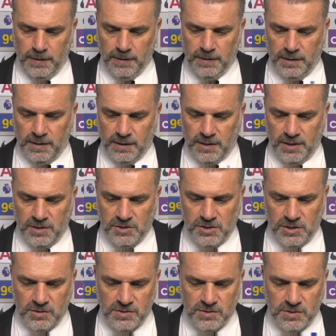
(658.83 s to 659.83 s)
it goes
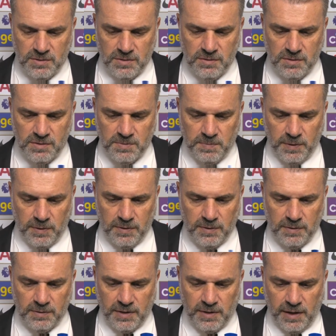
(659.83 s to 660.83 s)
shows the
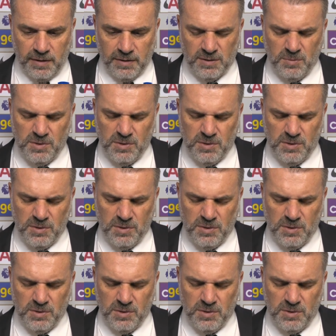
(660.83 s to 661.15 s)
spirit and character,